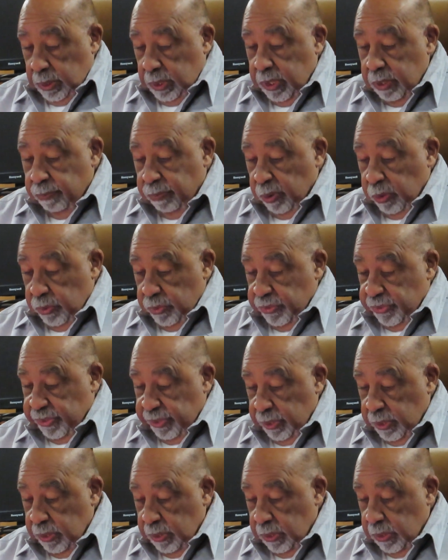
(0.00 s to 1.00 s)
Hebrews.
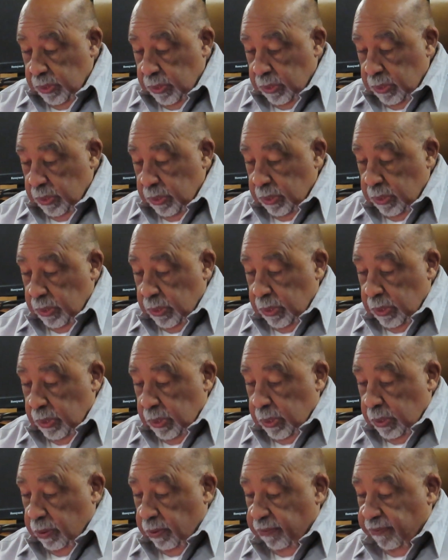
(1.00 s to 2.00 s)

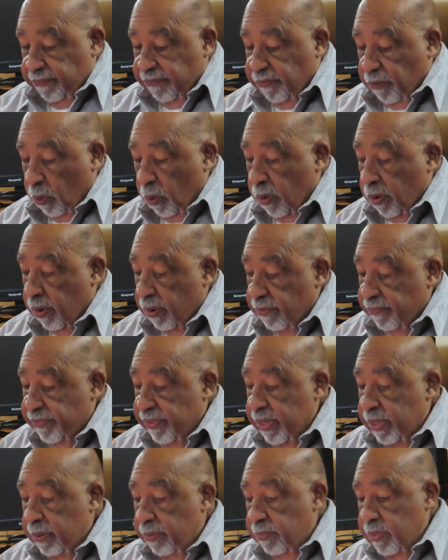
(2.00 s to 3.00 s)
Four
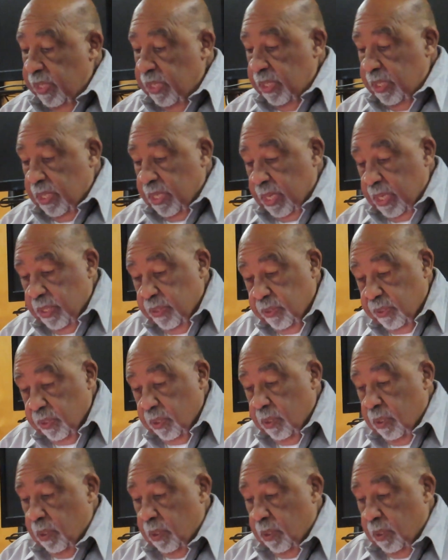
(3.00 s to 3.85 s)
of them he has